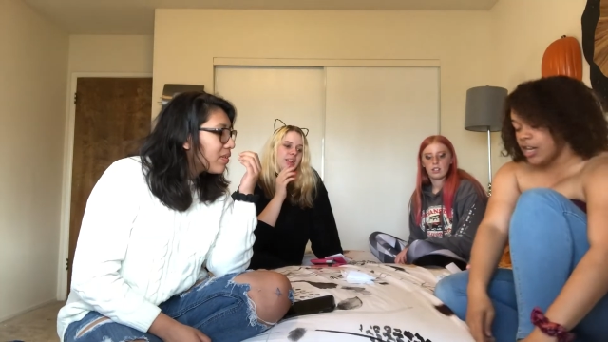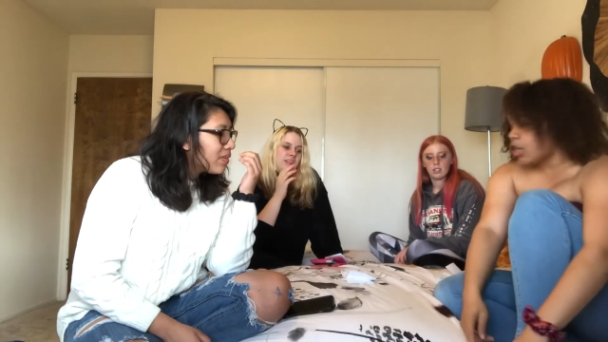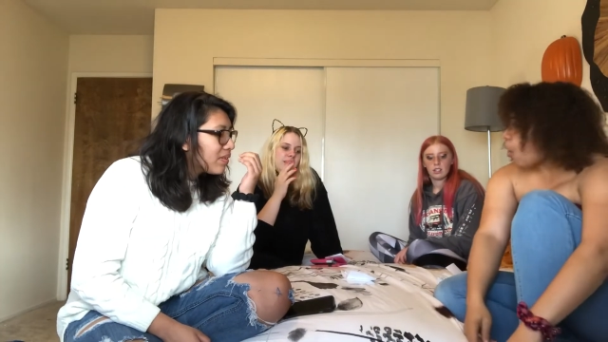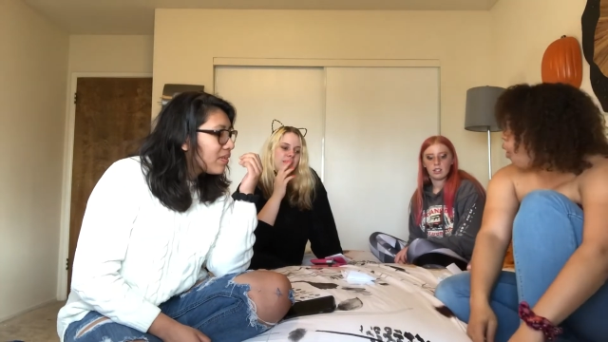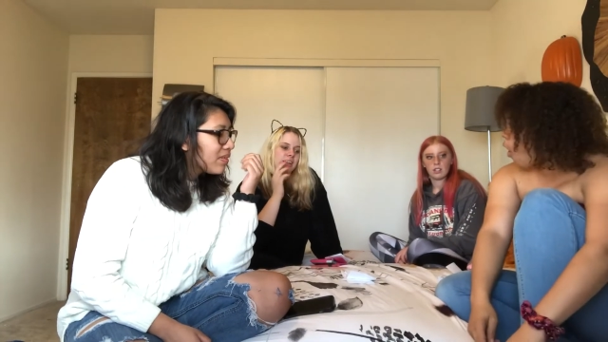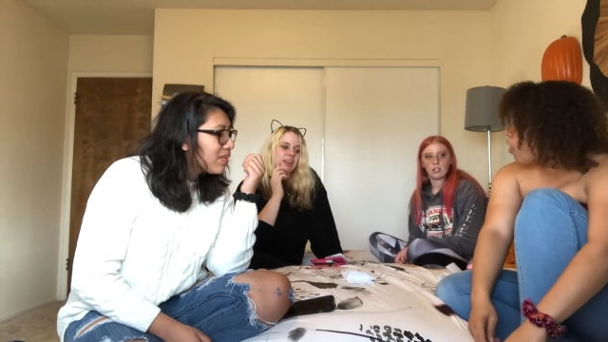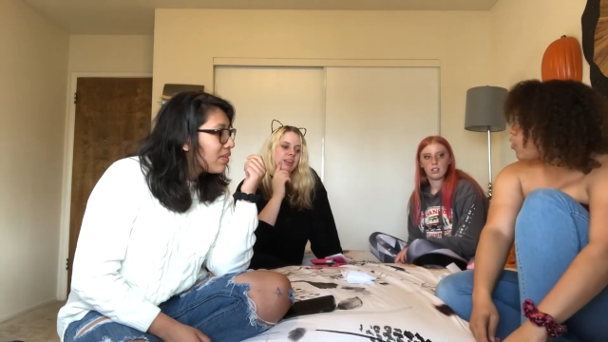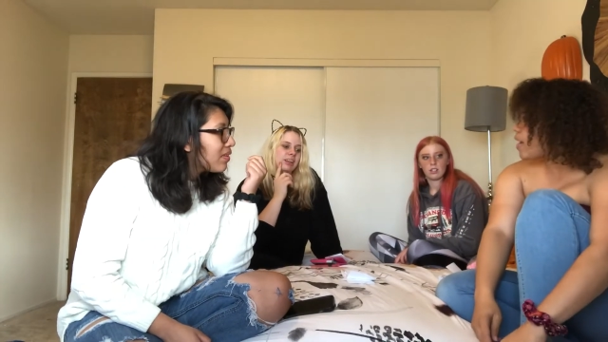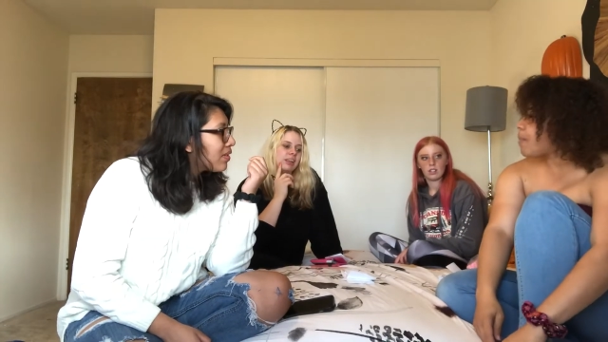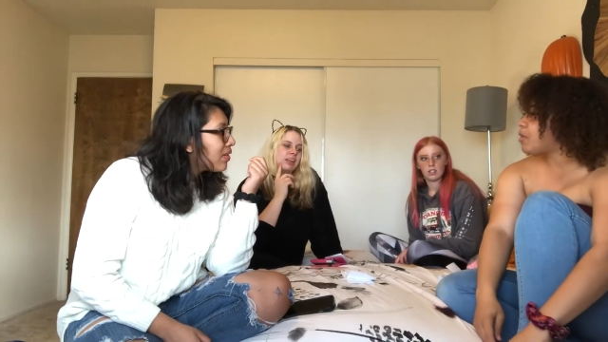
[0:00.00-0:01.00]
Speaker 1: gonna go all the
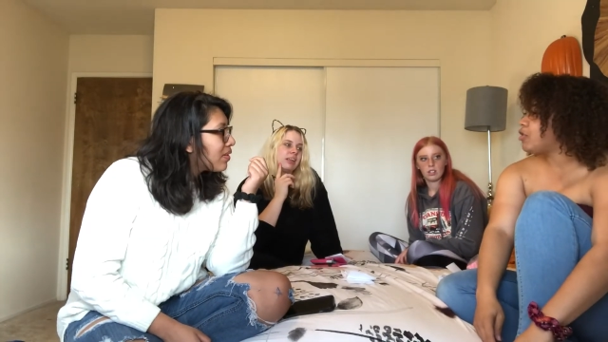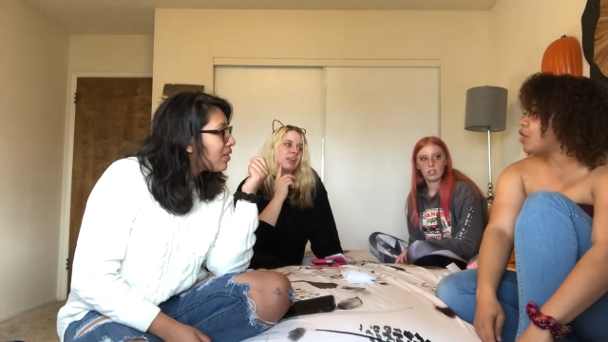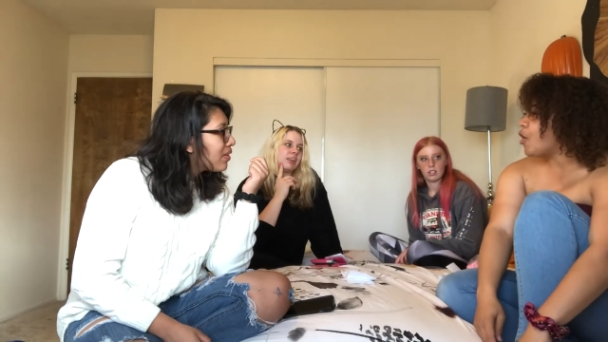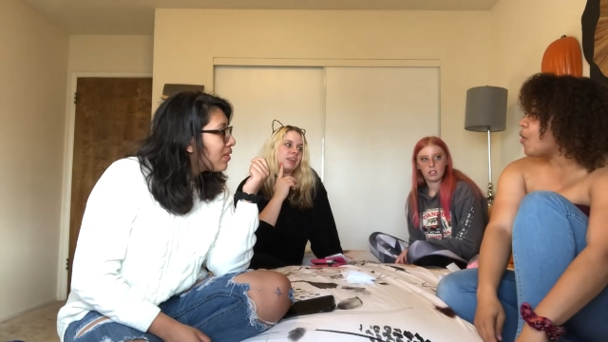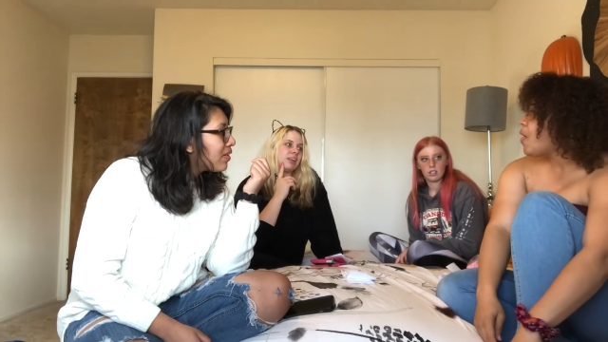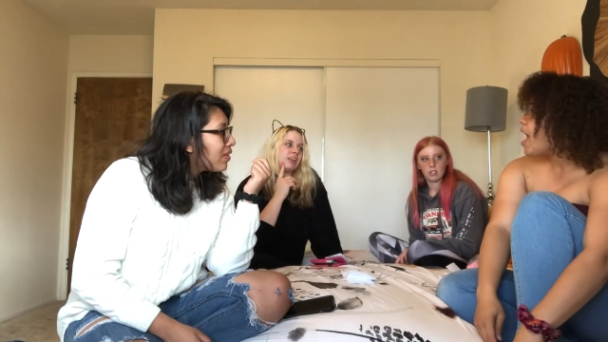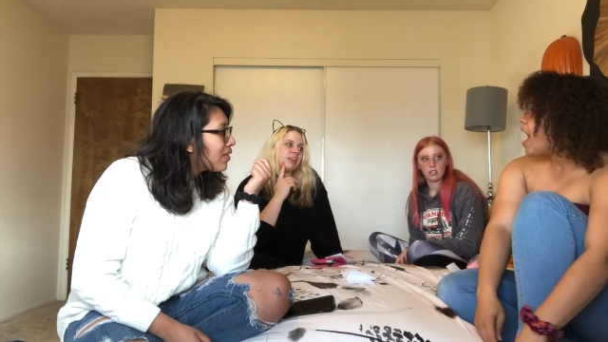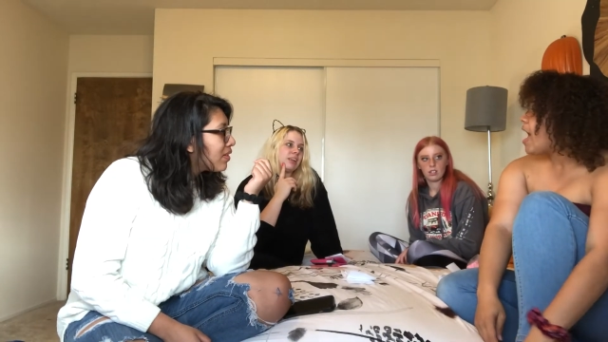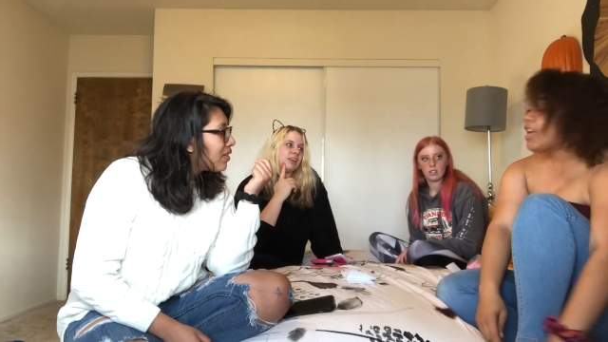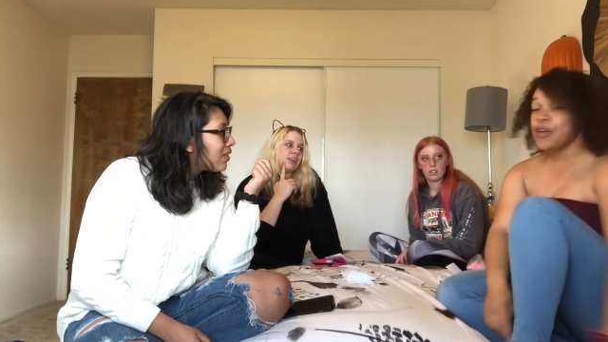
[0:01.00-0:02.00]
way up your toe.
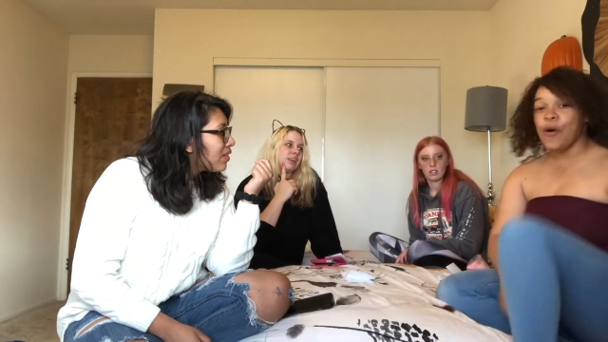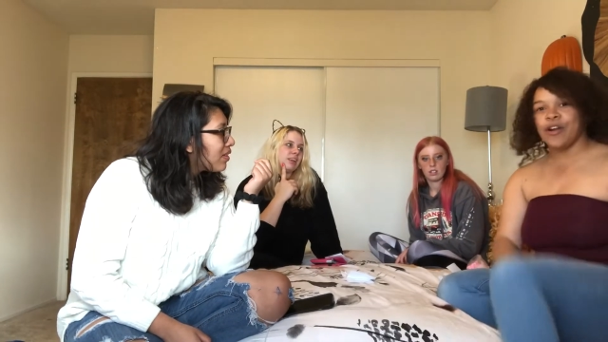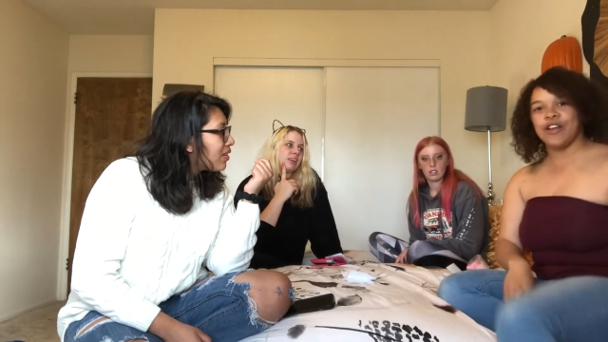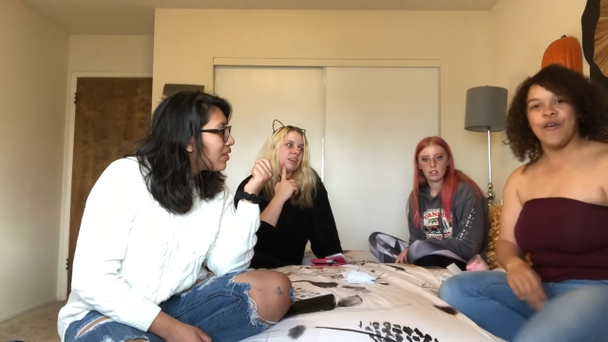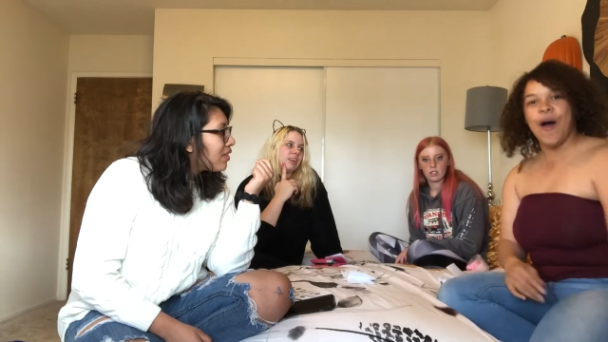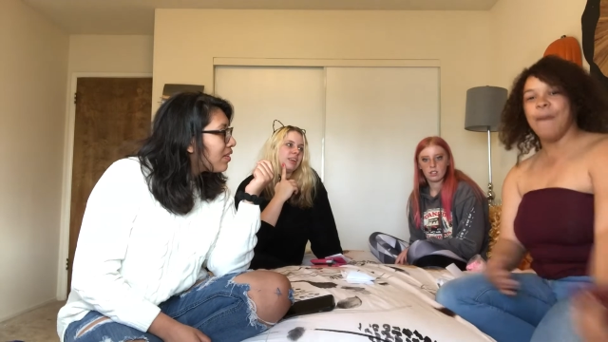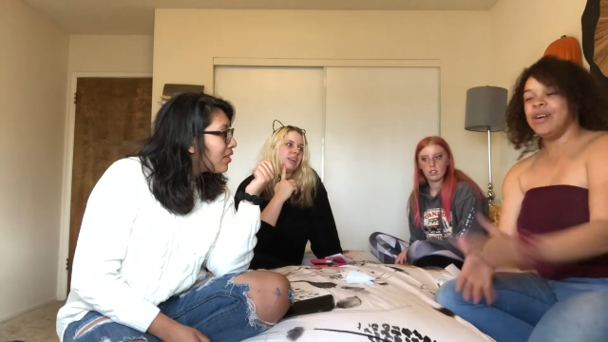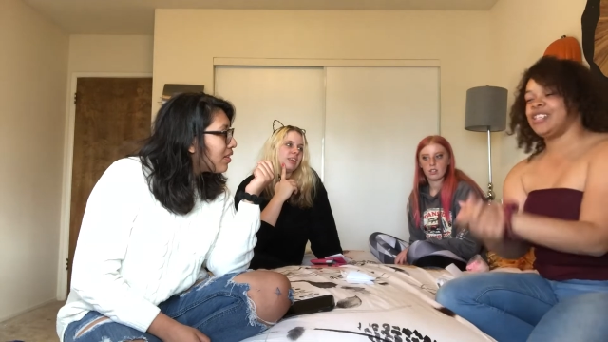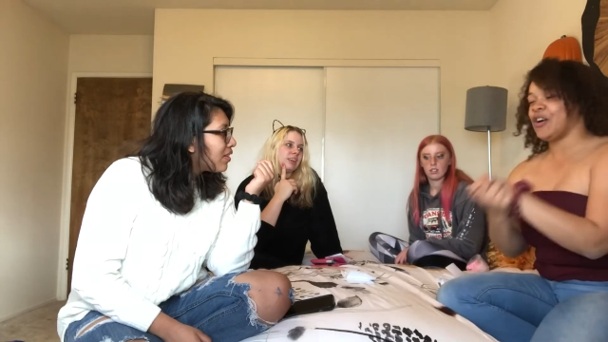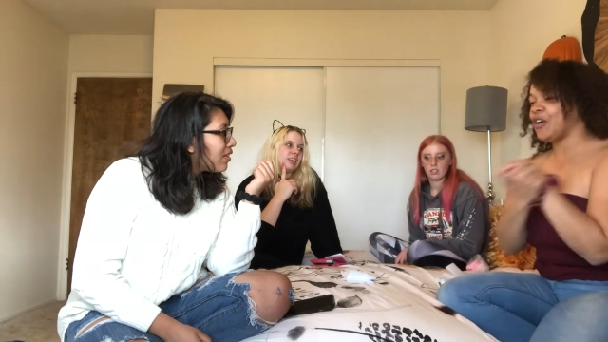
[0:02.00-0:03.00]
You already know how
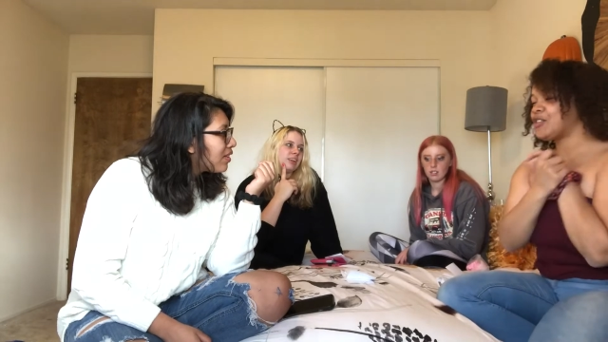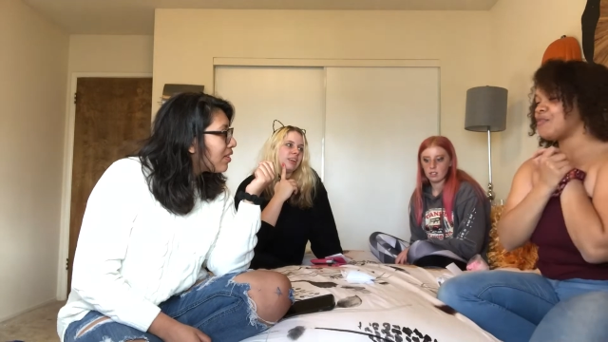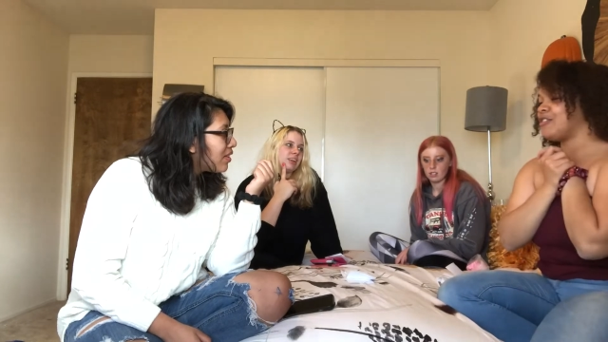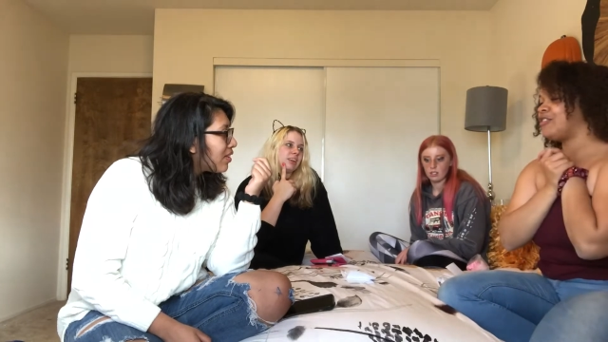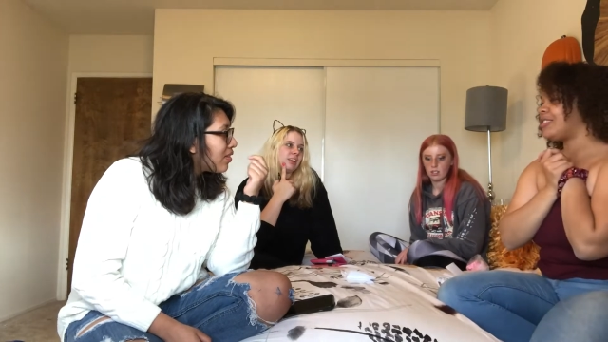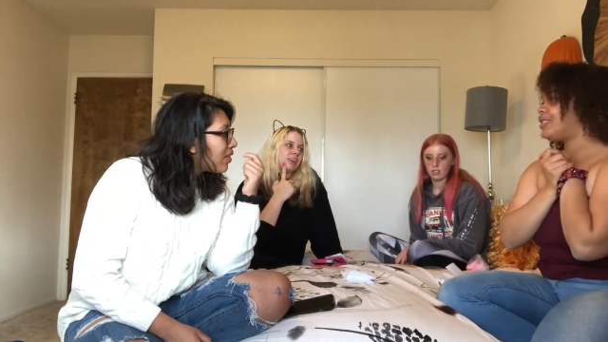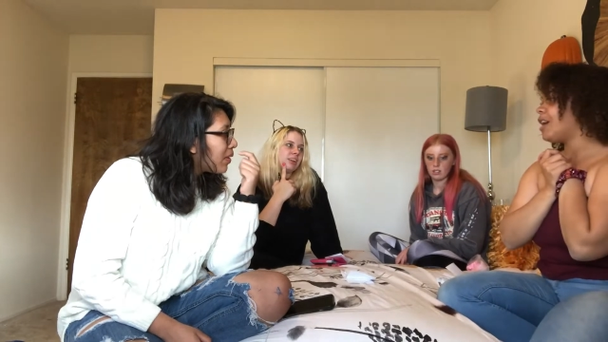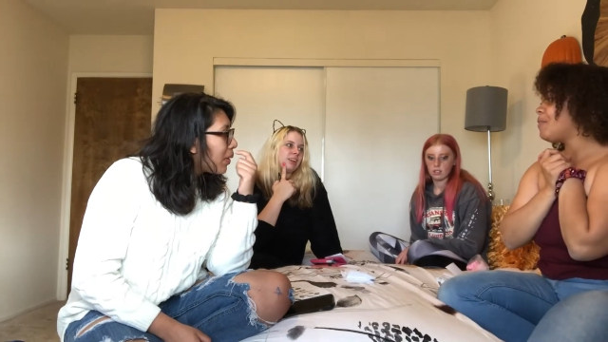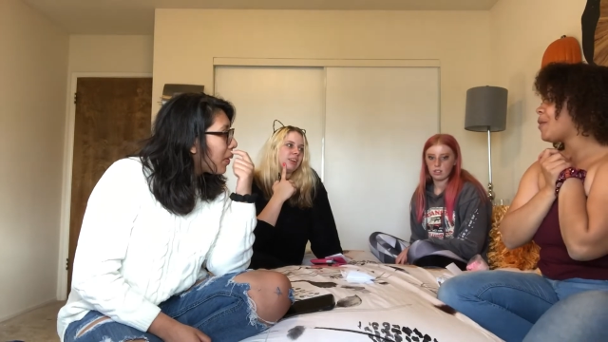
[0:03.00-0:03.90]
much it hurts when you just stub